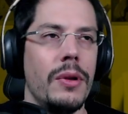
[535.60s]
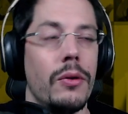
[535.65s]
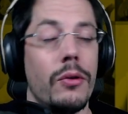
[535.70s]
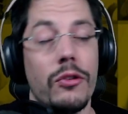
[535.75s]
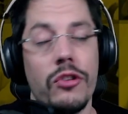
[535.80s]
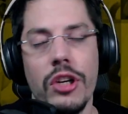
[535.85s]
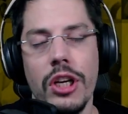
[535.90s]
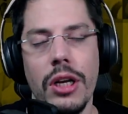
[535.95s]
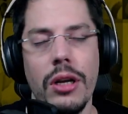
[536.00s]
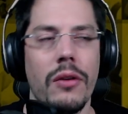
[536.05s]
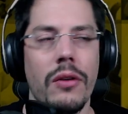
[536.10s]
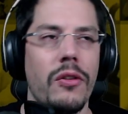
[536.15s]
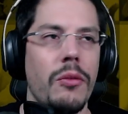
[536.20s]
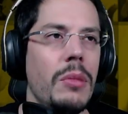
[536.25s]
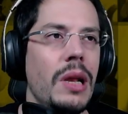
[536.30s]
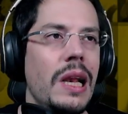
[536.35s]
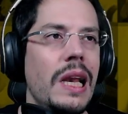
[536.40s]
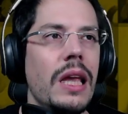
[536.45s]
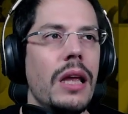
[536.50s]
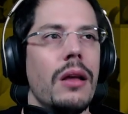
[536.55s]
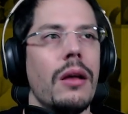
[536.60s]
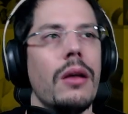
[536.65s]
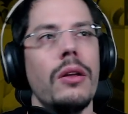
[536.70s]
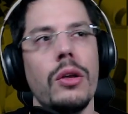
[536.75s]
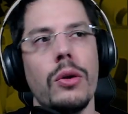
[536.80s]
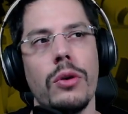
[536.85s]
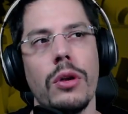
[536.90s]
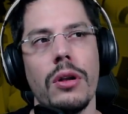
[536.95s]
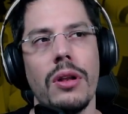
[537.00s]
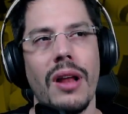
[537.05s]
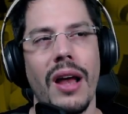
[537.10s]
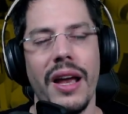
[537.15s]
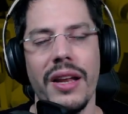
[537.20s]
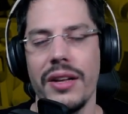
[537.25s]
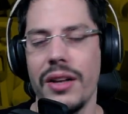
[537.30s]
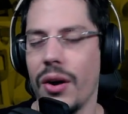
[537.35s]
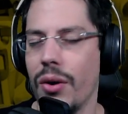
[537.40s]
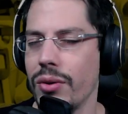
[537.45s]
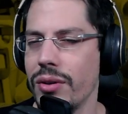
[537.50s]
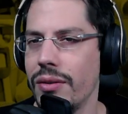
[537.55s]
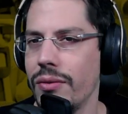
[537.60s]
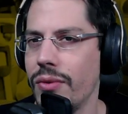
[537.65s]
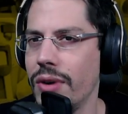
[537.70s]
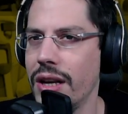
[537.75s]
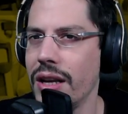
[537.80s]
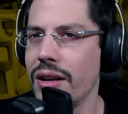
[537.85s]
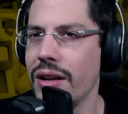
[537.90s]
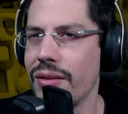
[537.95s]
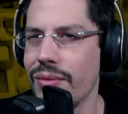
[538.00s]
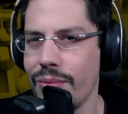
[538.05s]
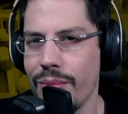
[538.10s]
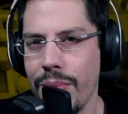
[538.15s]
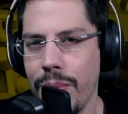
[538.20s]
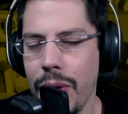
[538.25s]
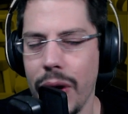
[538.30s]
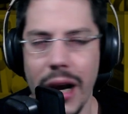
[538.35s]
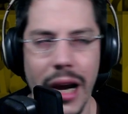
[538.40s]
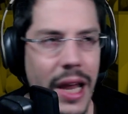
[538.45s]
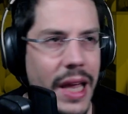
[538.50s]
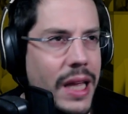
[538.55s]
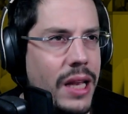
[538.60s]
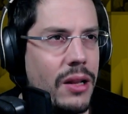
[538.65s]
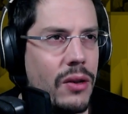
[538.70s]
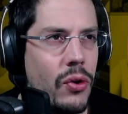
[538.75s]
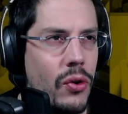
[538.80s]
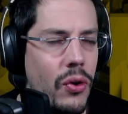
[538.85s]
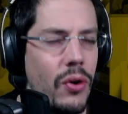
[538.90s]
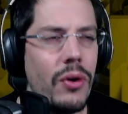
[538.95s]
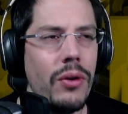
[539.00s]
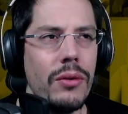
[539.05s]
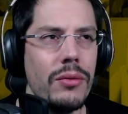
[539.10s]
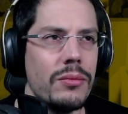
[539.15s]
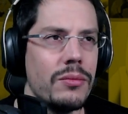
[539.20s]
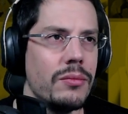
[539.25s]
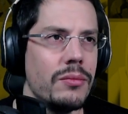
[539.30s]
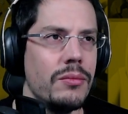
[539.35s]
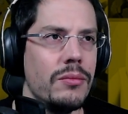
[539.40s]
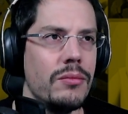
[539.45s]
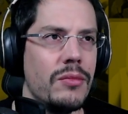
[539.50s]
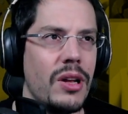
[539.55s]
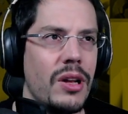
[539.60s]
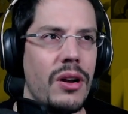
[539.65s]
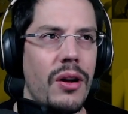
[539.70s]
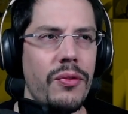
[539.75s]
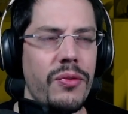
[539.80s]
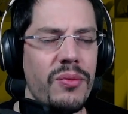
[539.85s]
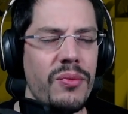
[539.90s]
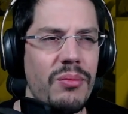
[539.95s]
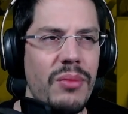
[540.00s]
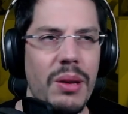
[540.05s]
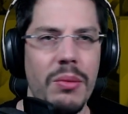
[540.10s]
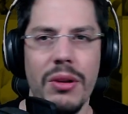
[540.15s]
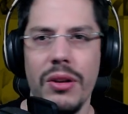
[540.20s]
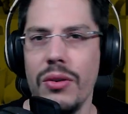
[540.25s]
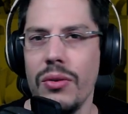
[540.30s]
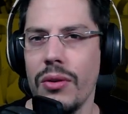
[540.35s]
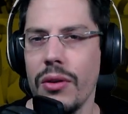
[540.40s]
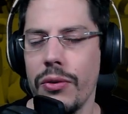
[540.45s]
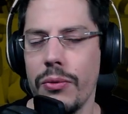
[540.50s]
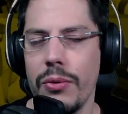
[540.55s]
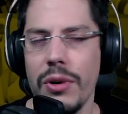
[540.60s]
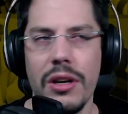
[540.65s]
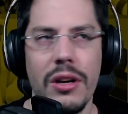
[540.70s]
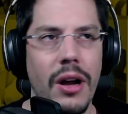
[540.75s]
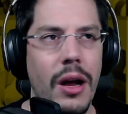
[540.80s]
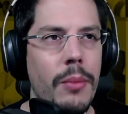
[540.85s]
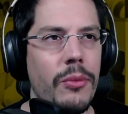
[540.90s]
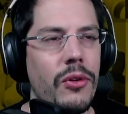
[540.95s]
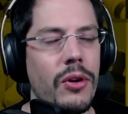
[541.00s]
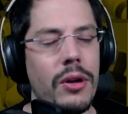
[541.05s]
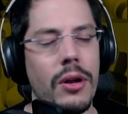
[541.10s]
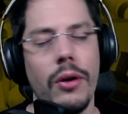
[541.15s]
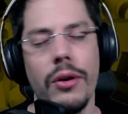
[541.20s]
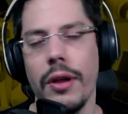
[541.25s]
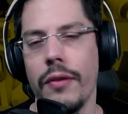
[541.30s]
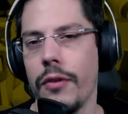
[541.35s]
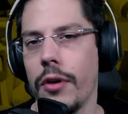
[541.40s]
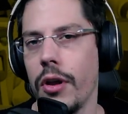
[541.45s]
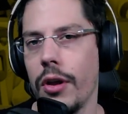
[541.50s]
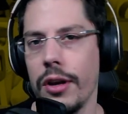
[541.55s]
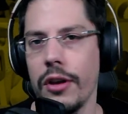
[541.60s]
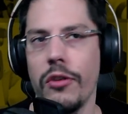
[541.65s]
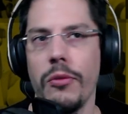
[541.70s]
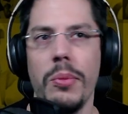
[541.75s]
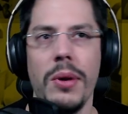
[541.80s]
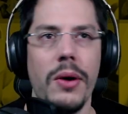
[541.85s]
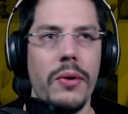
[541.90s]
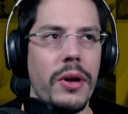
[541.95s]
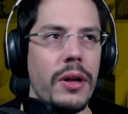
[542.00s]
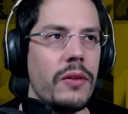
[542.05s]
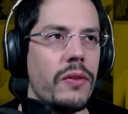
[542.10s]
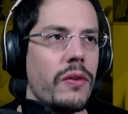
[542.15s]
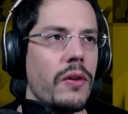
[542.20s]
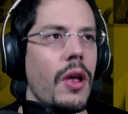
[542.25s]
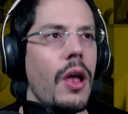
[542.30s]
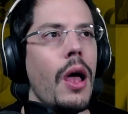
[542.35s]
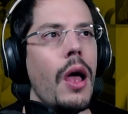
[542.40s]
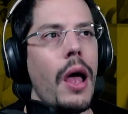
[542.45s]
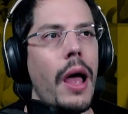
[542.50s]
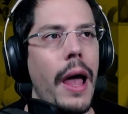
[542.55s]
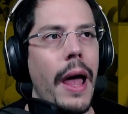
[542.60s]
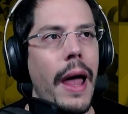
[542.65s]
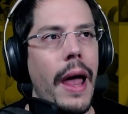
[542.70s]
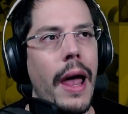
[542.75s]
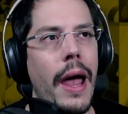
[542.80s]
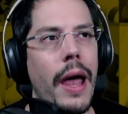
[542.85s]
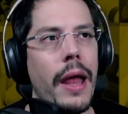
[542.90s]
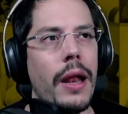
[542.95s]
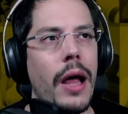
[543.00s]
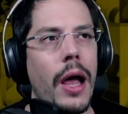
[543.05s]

she is a melee unit. I don't really play her that often, maybe 2 or 3 times, so I don't have a lot of experience, and